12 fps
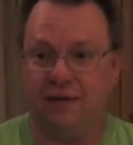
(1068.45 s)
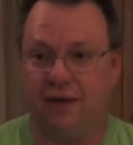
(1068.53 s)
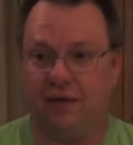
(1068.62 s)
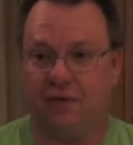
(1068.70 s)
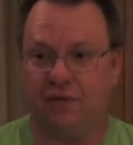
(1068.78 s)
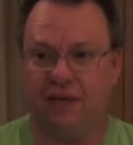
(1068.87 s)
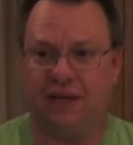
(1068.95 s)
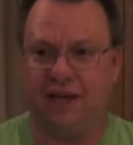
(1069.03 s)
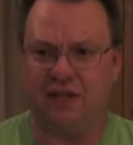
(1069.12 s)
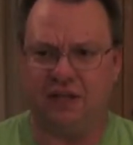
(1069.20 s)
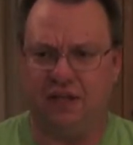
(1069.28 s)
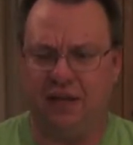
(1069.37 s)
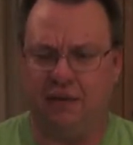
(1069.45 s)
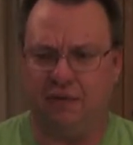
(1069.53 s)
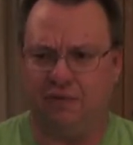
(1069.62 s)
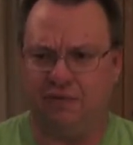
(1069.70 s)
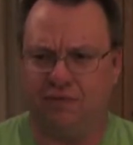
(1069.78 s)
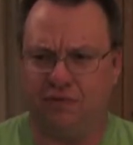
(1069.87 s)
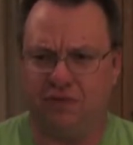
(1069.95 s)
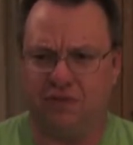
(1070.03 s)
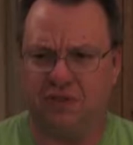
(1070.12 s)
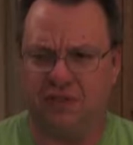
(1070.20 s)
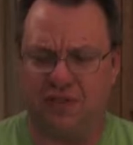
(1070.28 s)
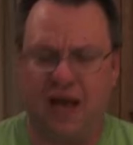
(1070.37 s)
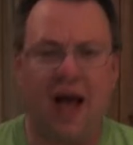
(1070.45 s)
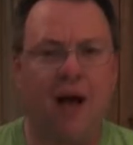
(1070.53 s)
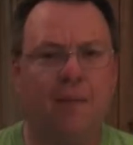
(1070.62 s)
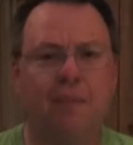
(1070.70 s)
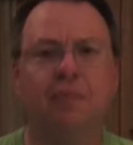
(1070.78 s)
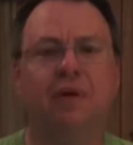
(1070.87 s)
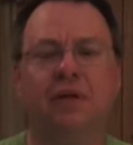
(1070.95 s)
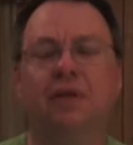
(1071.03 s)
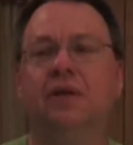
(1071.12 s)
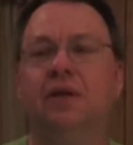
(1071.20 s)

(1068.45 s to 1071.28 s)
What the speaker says: I don't think he actually came to a full stop, but